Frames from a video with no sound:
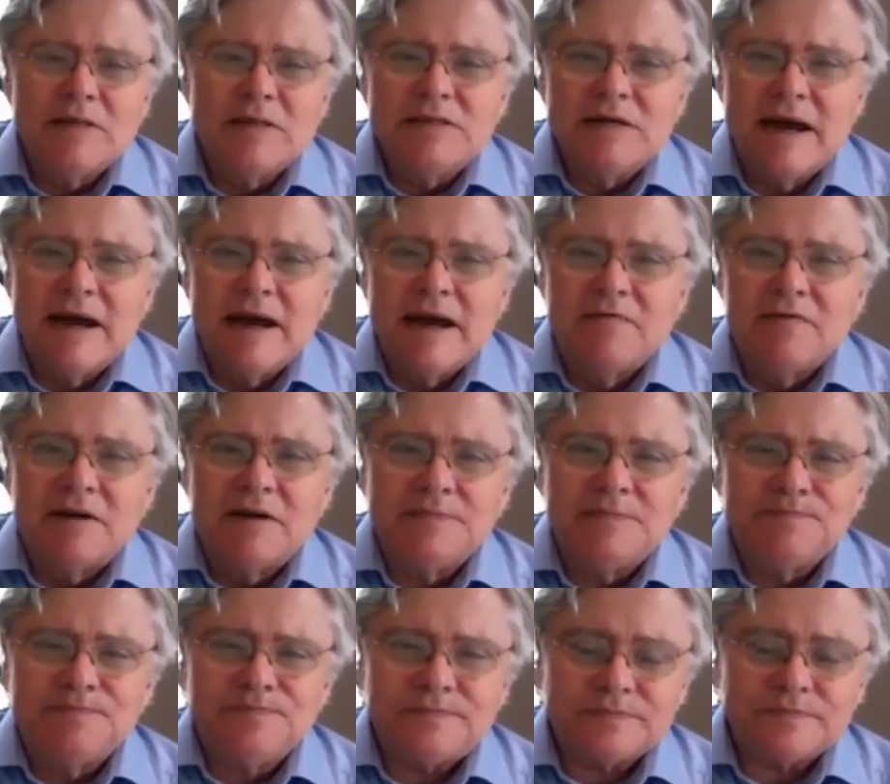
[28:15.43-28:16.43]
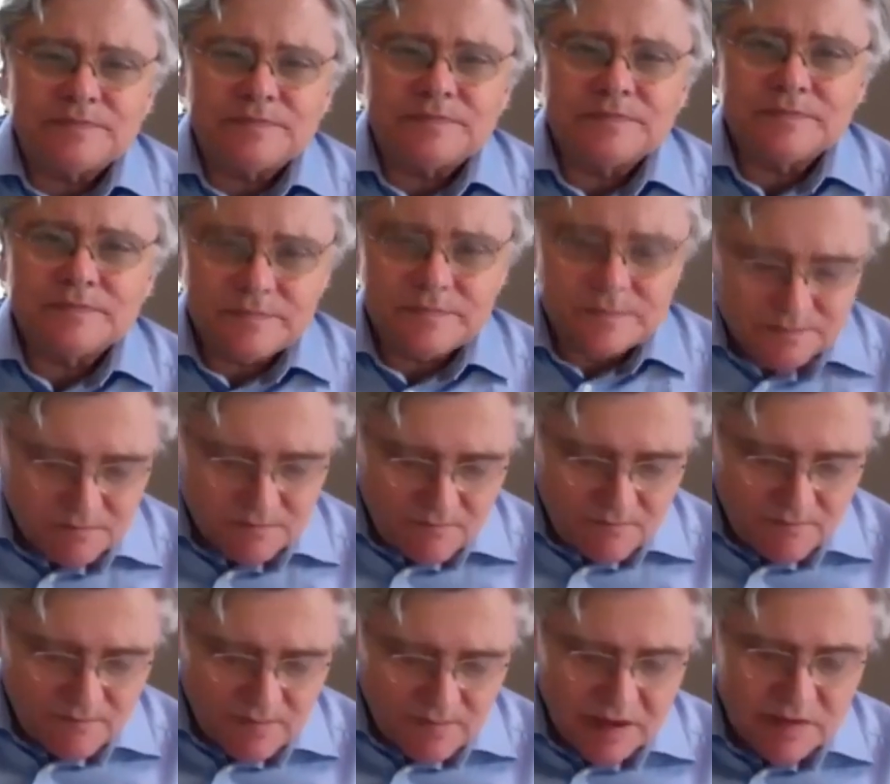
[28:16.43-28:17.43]
have a,
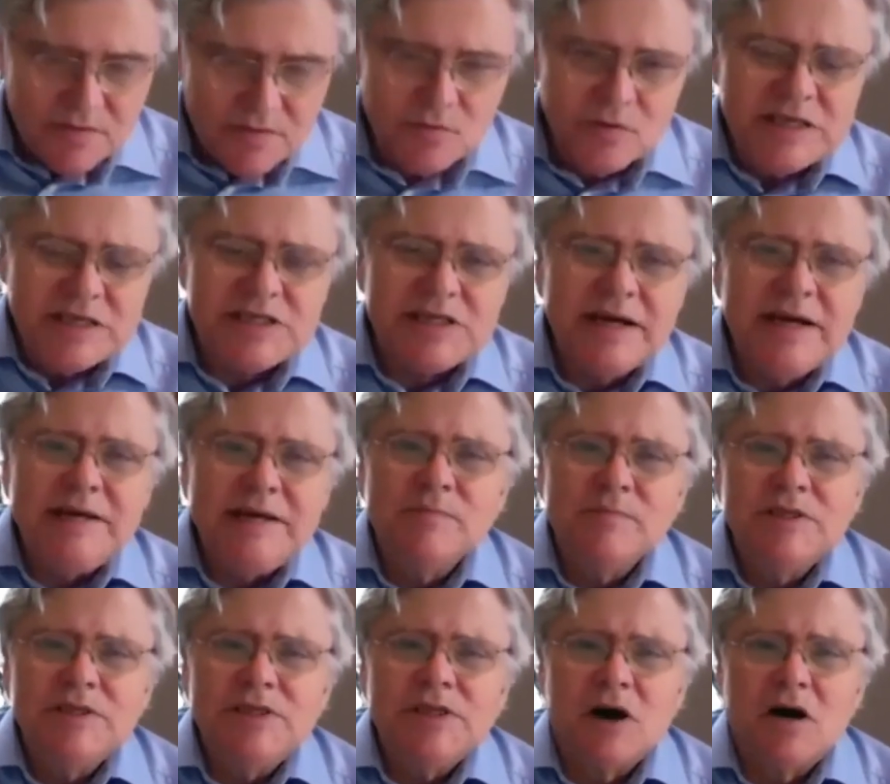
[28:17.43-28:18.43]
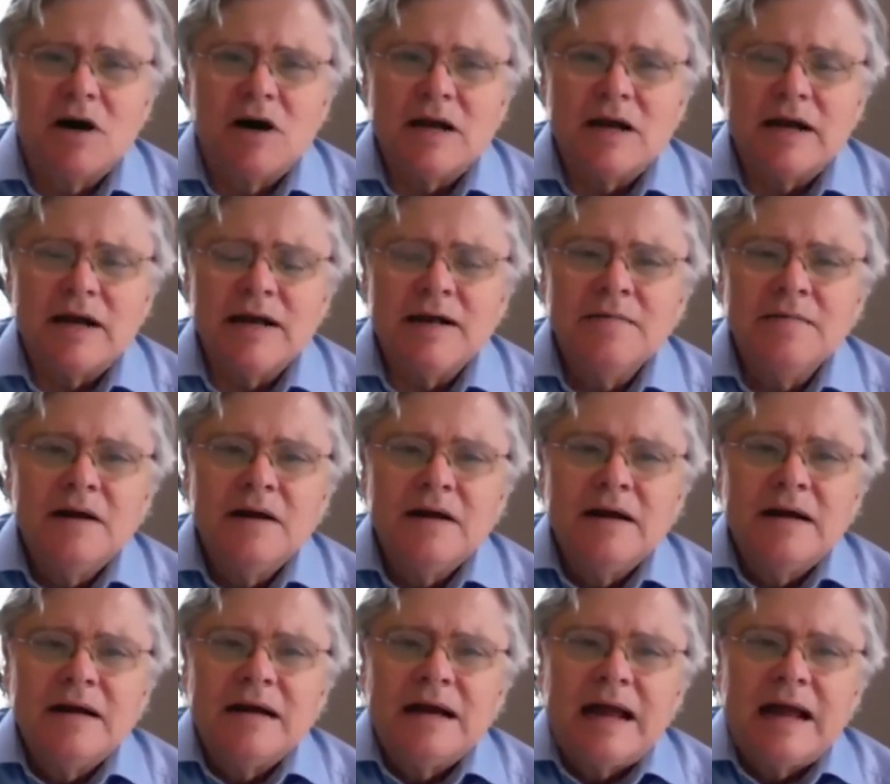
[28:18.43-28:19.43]
a three seat majority
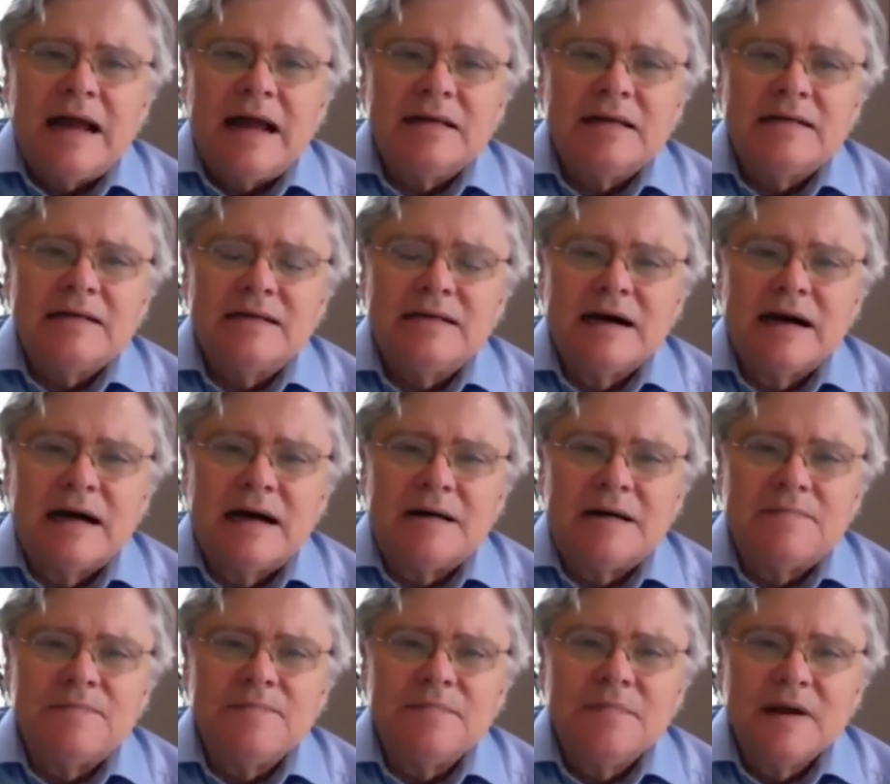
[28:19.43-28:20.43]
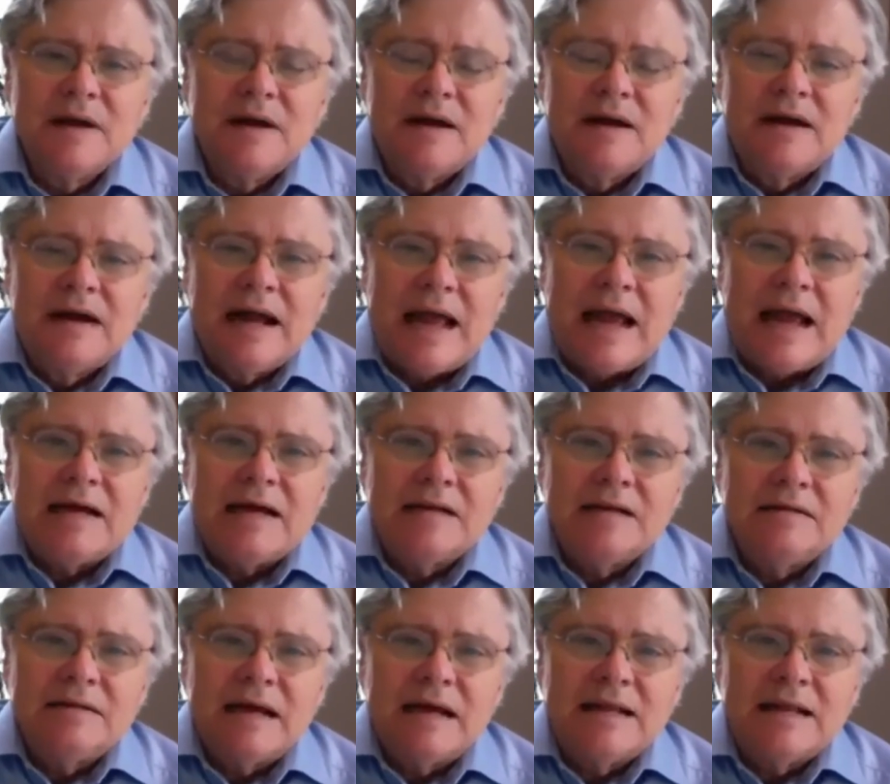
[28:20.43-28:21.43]
and um,
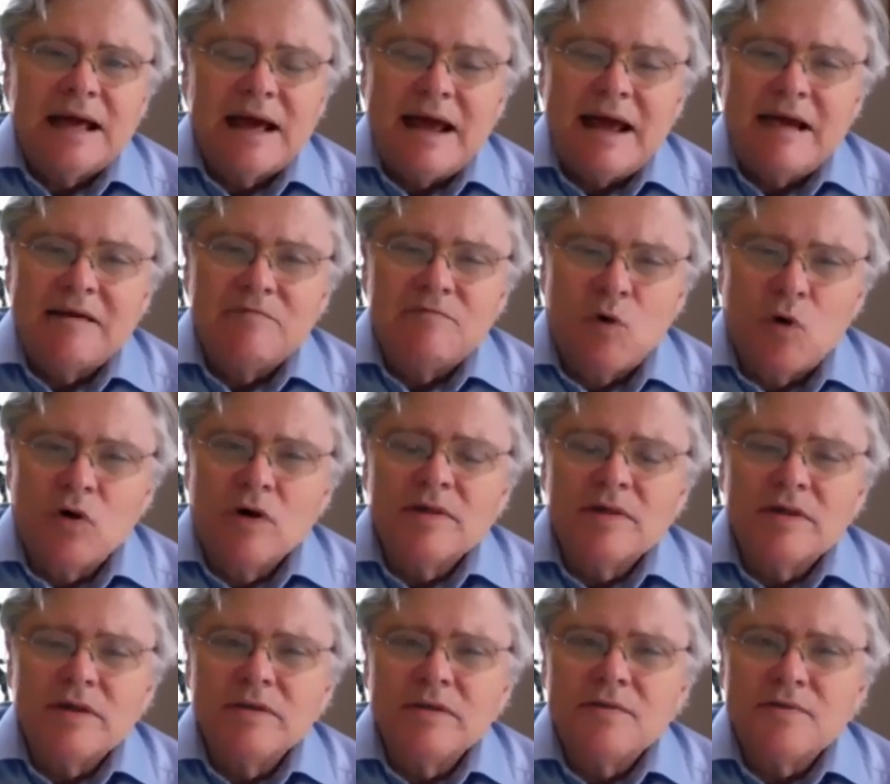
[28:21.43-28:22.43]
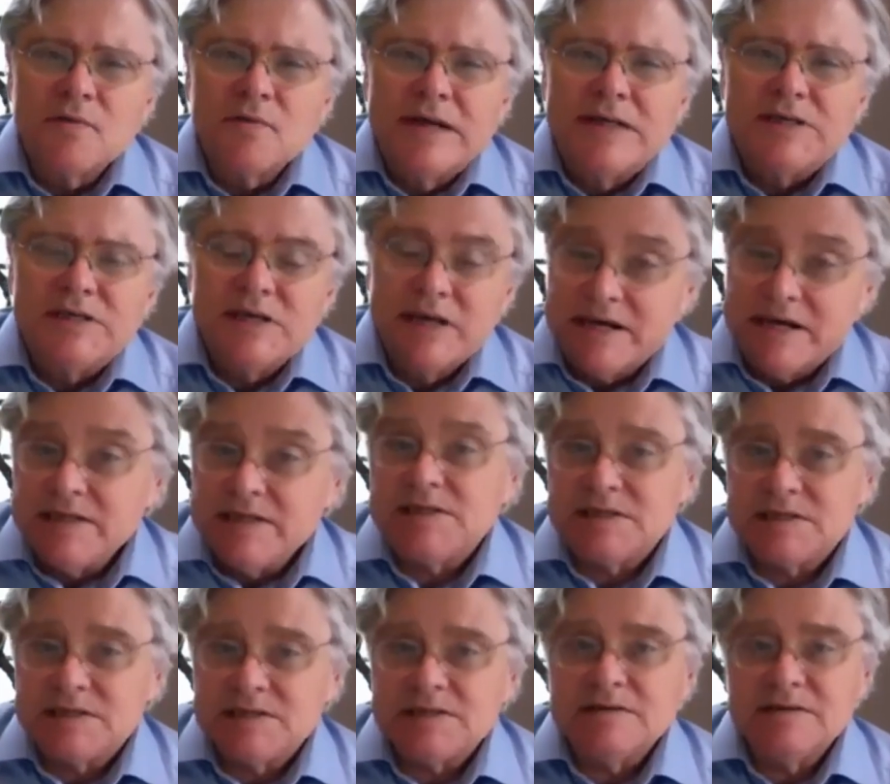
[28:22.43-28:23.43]
and they have more than three
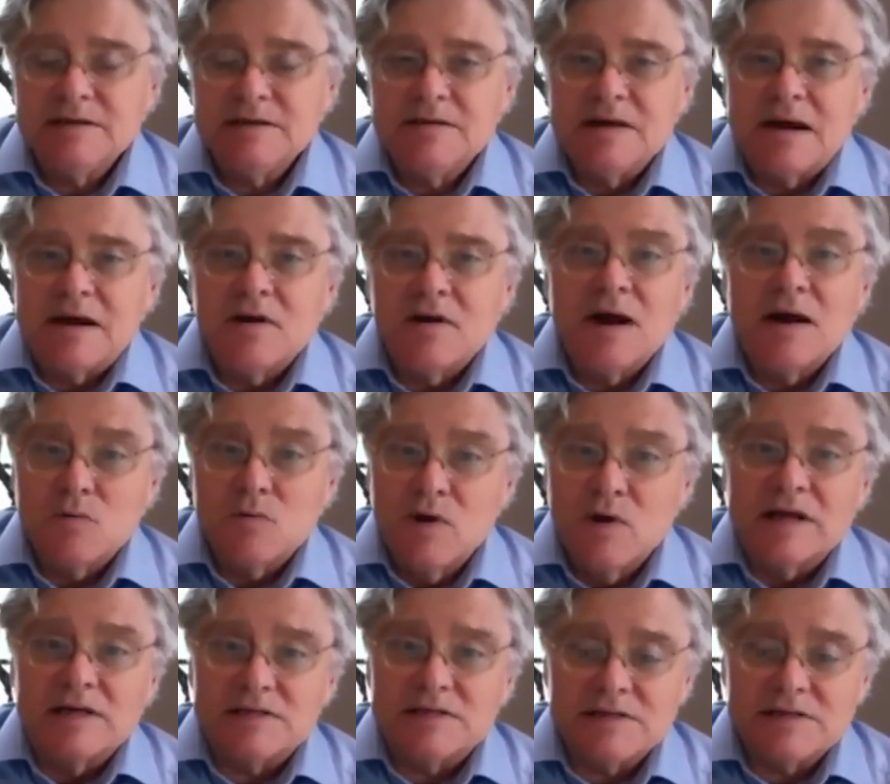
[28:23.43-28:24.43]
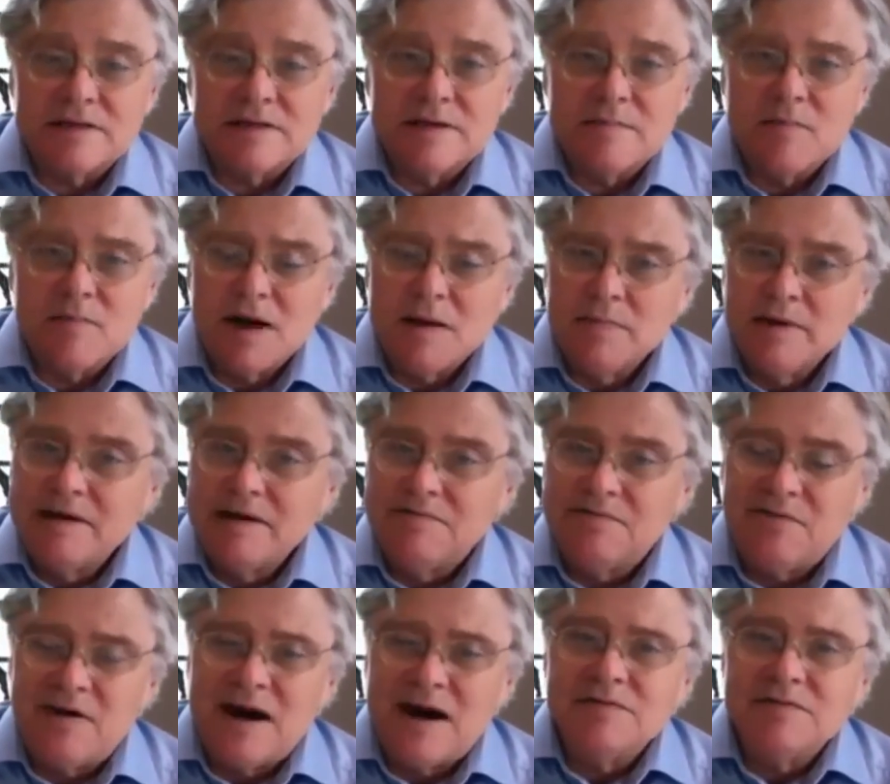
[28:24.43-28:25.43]
seats that are at risk they probably have
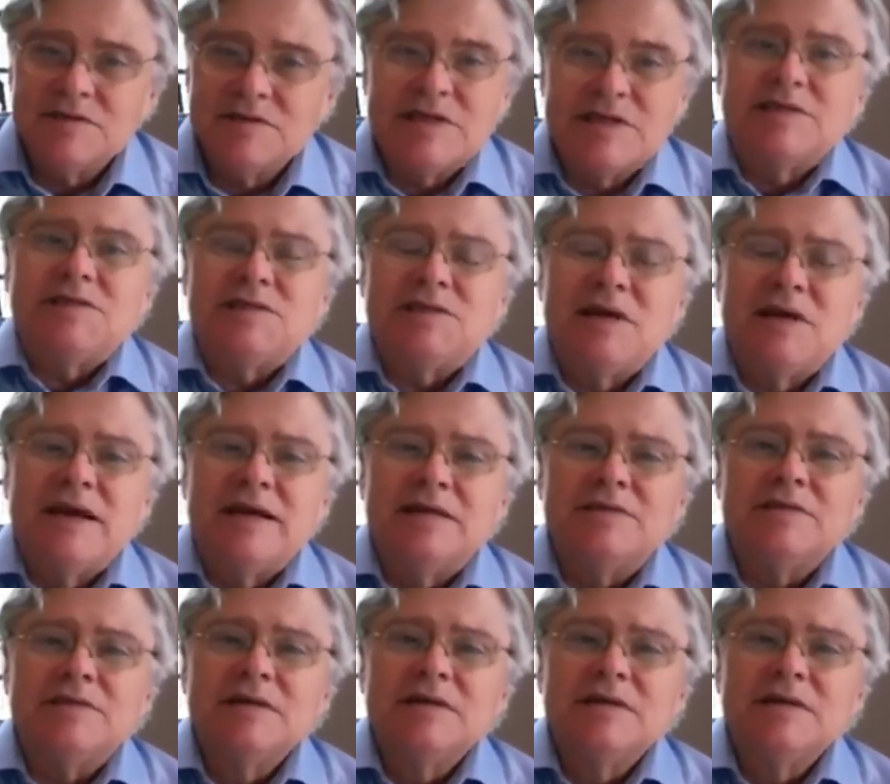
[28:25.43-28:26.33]
five or six states